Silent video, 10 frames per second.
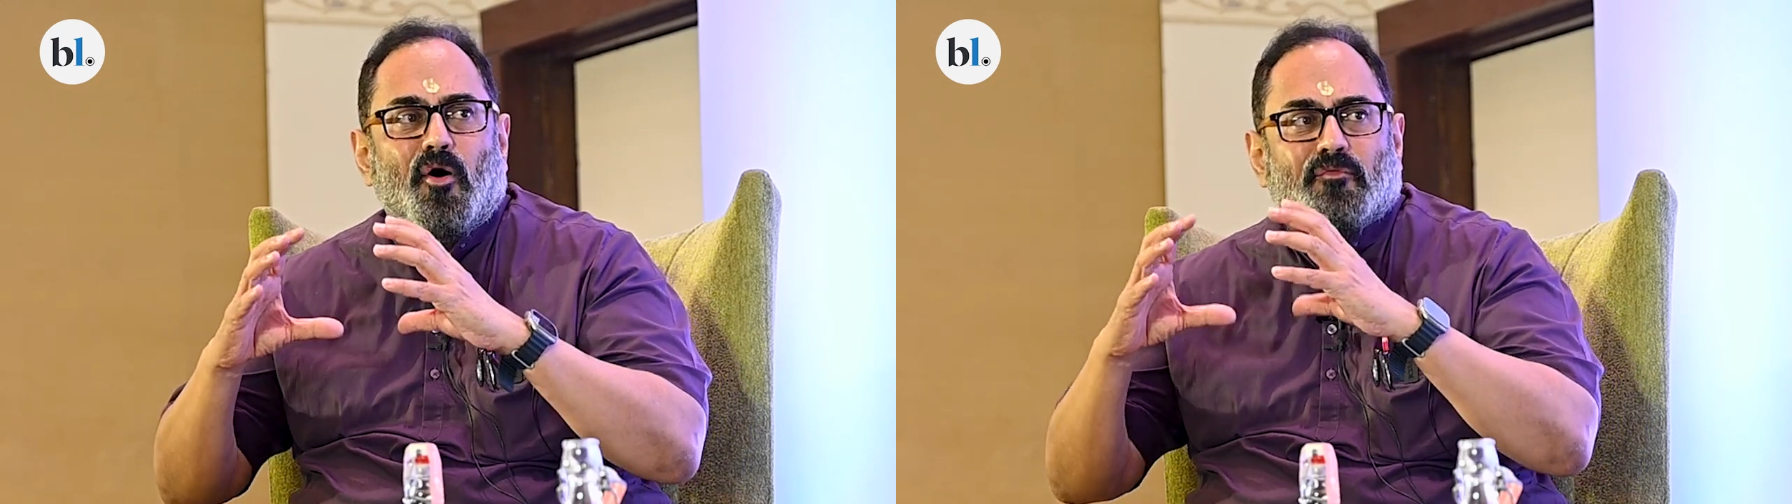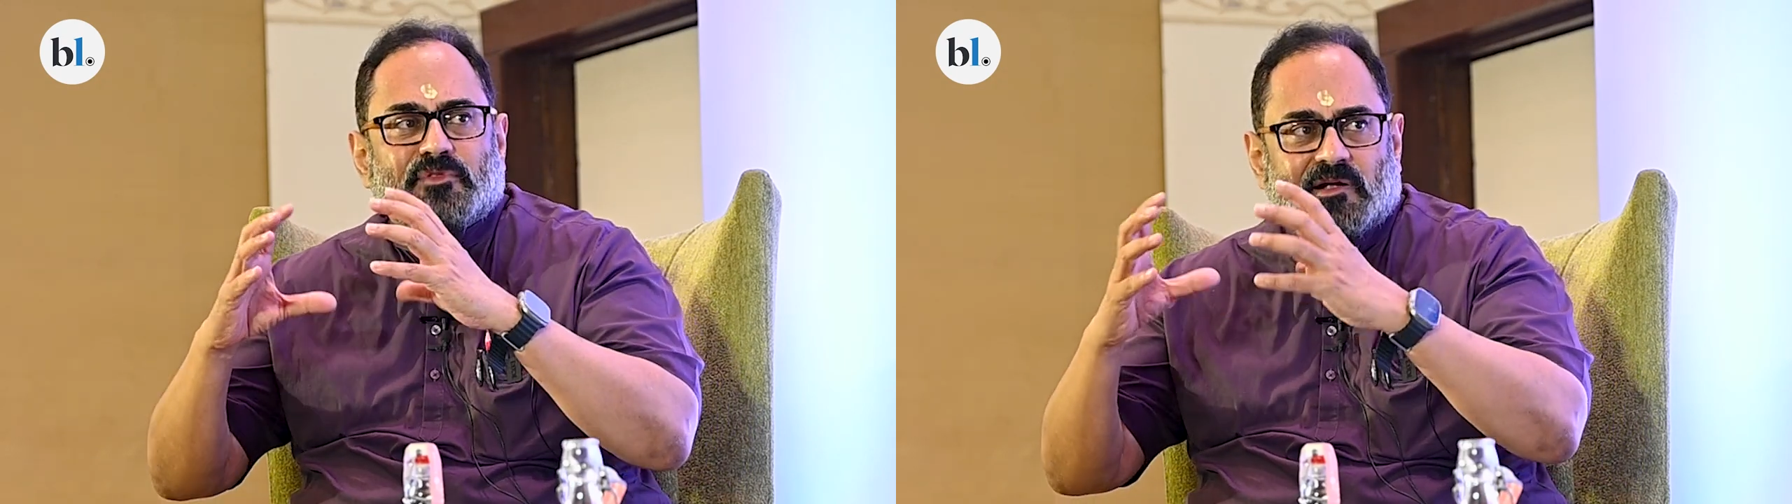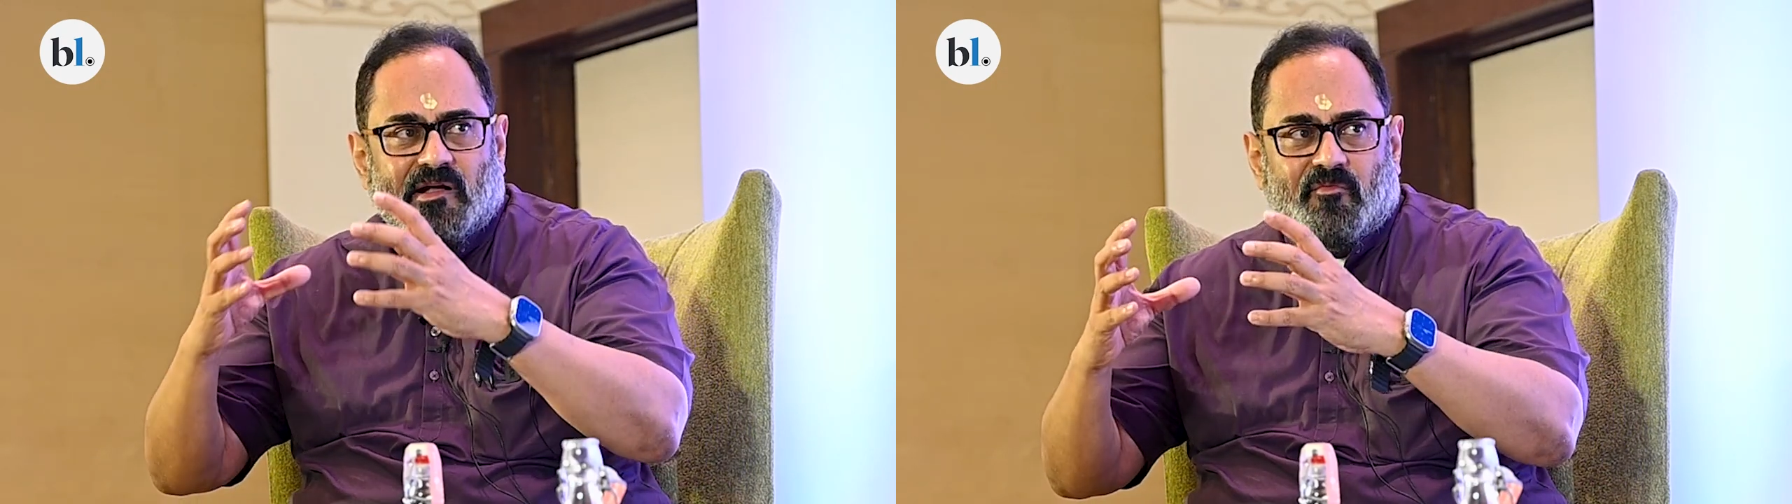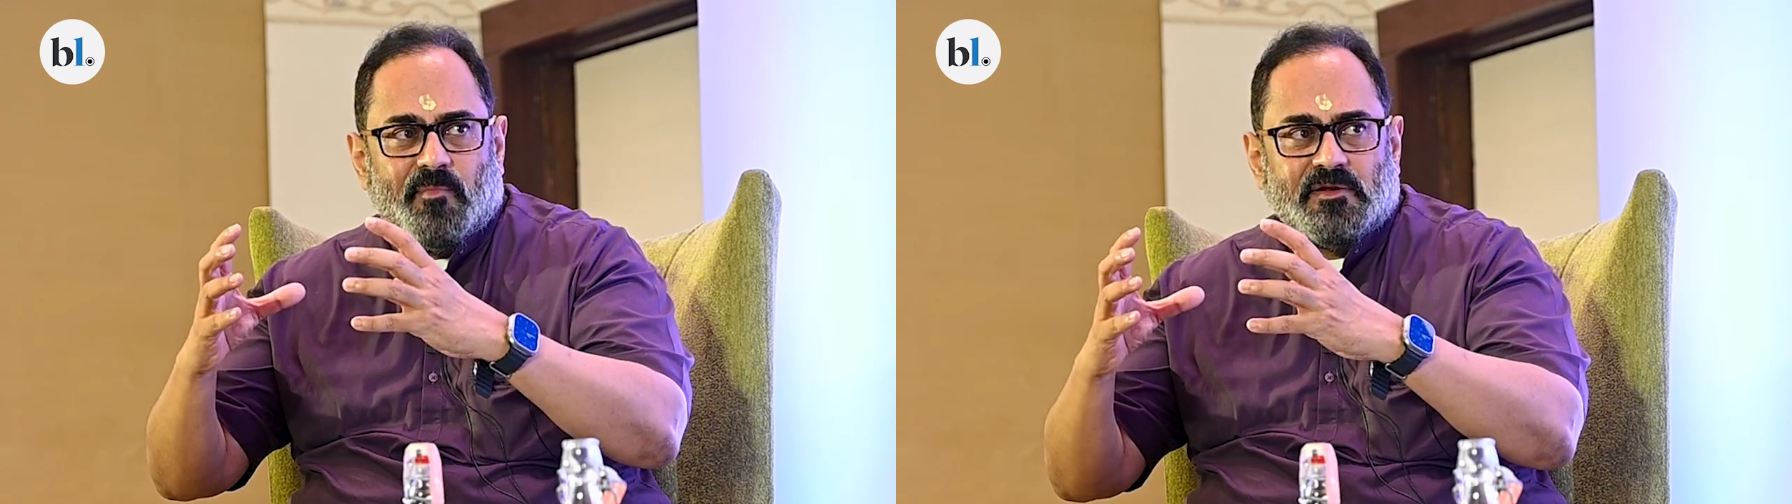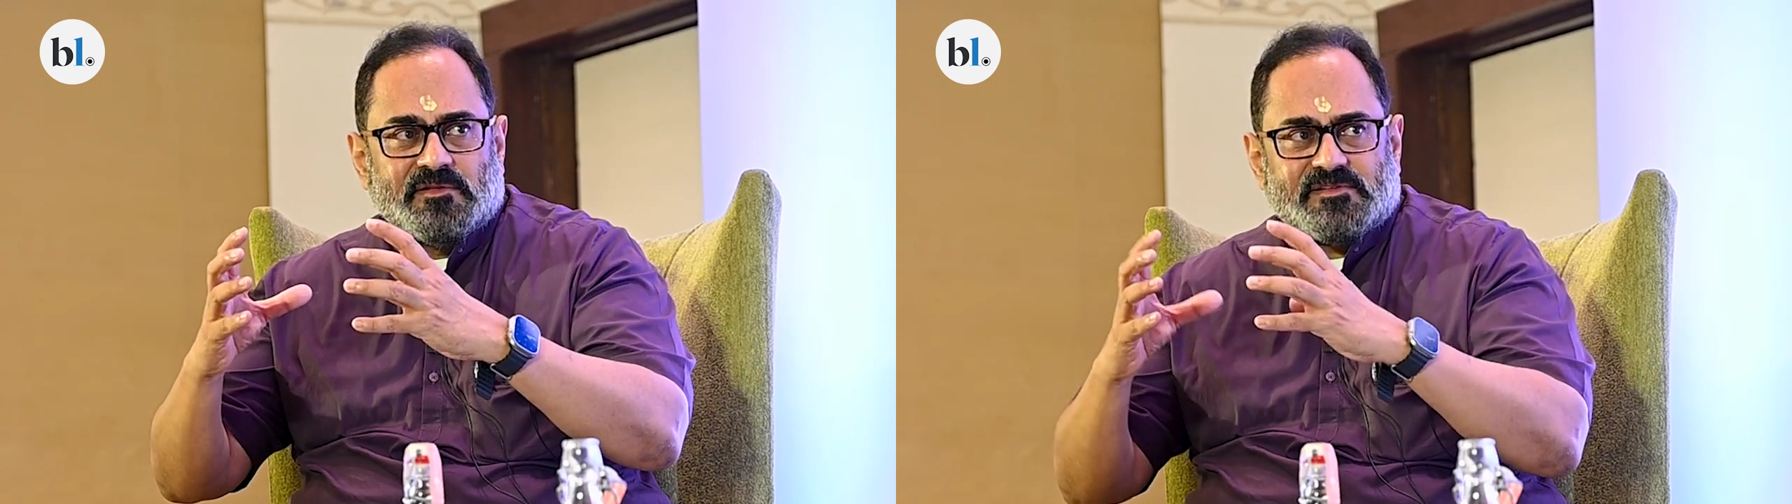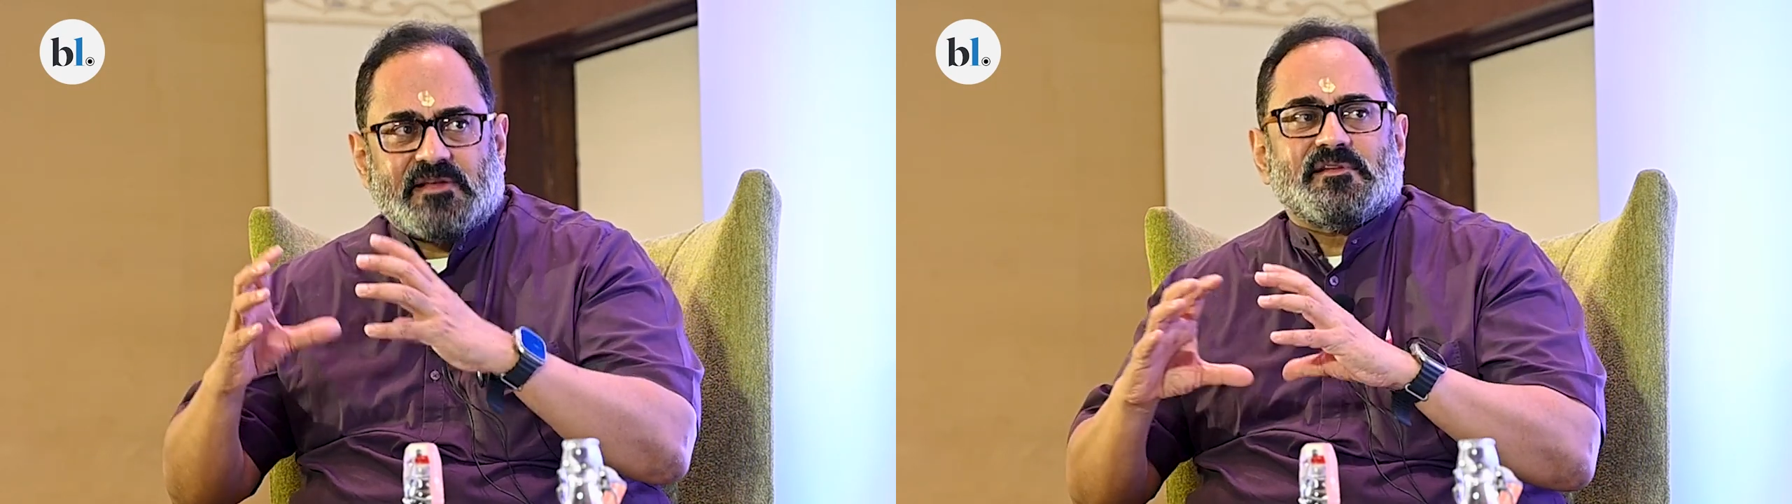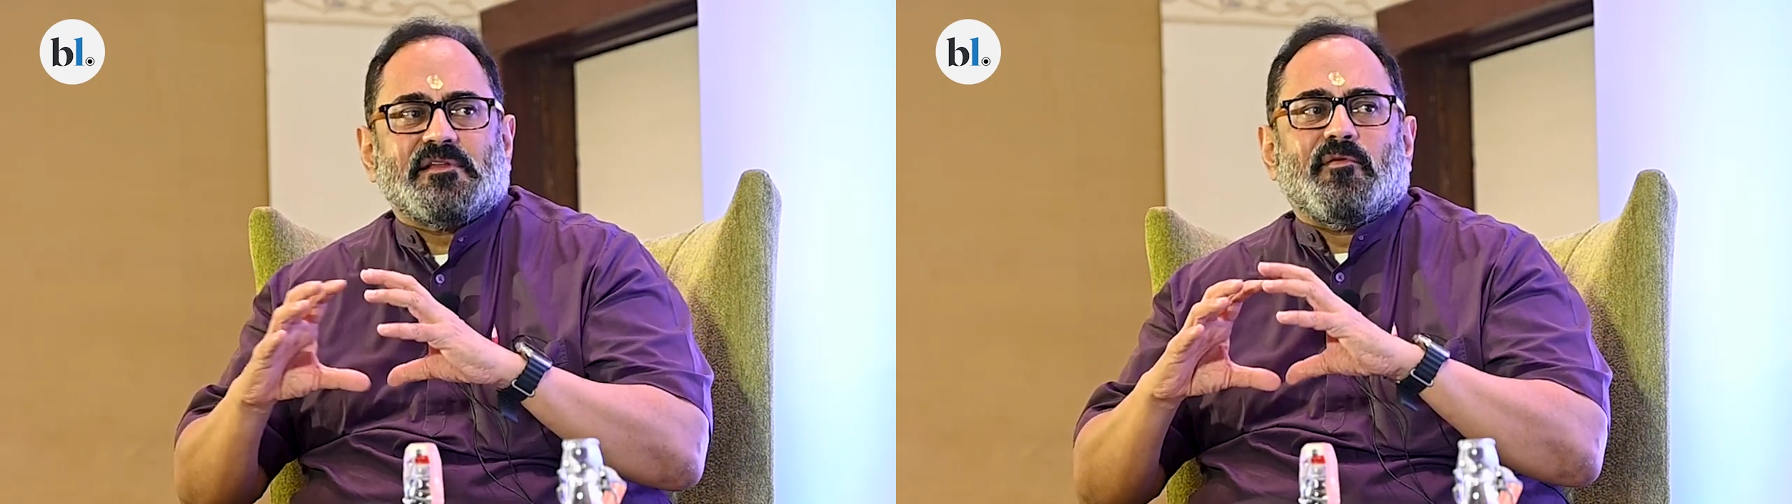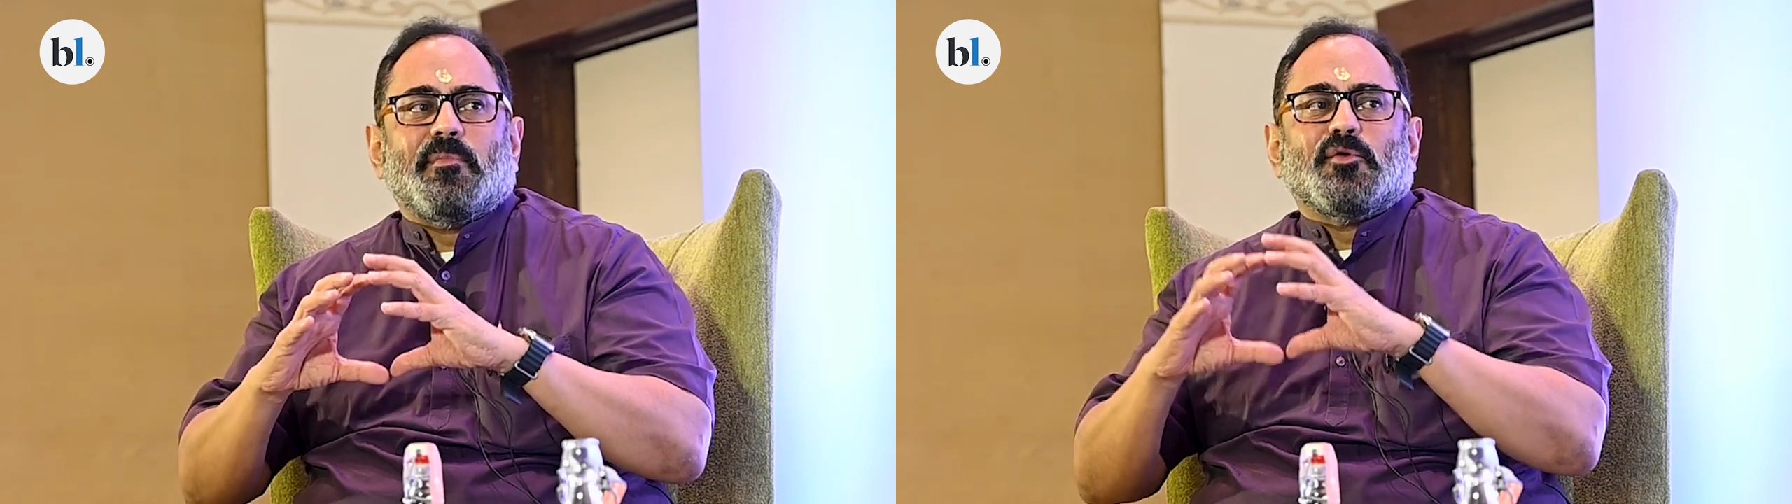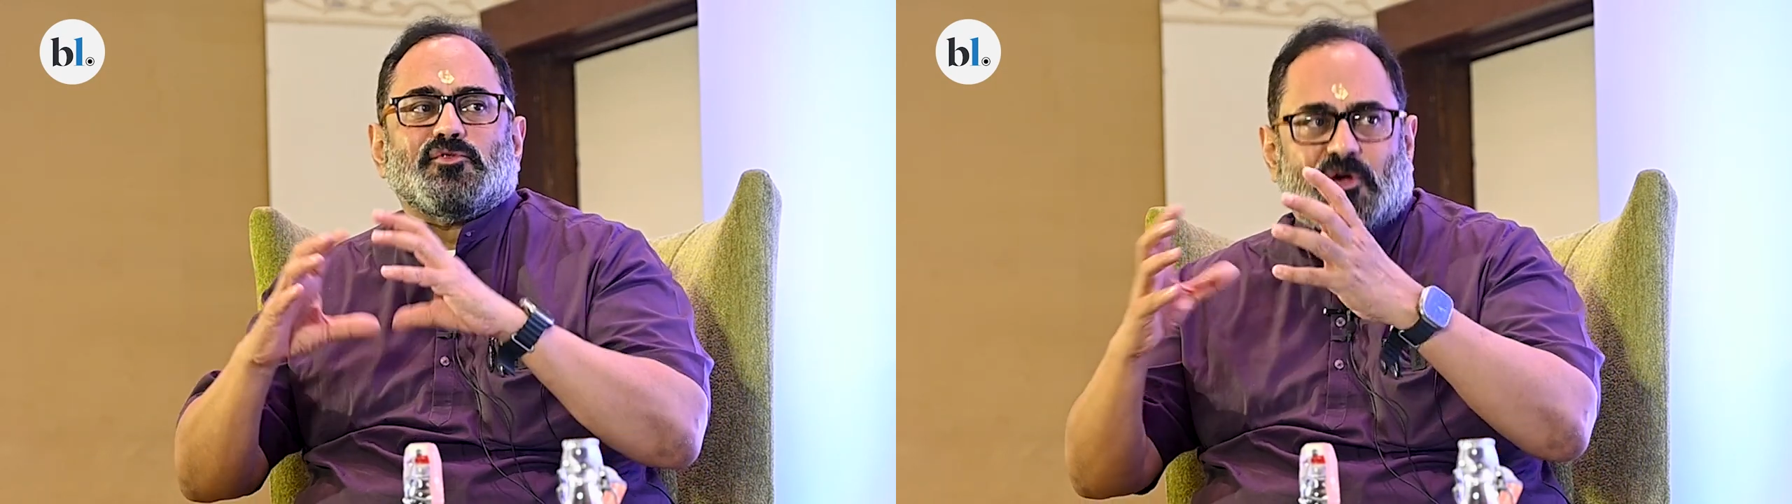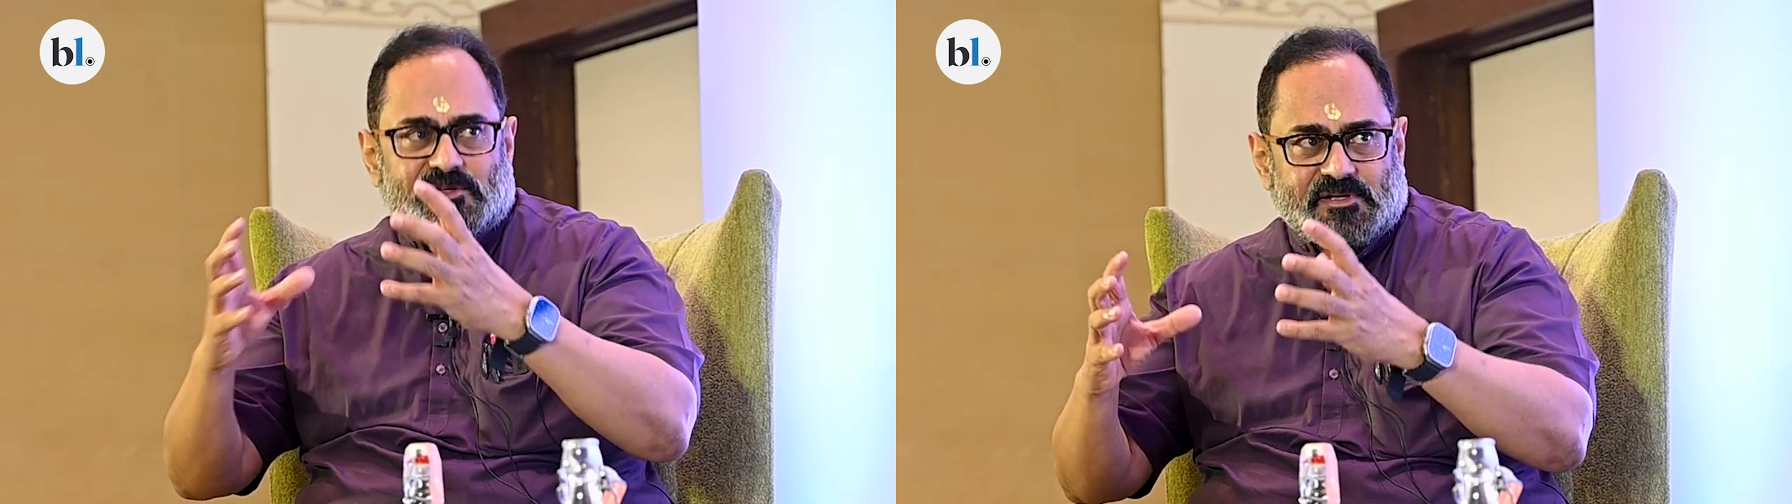of the government in the sense that there will be no joint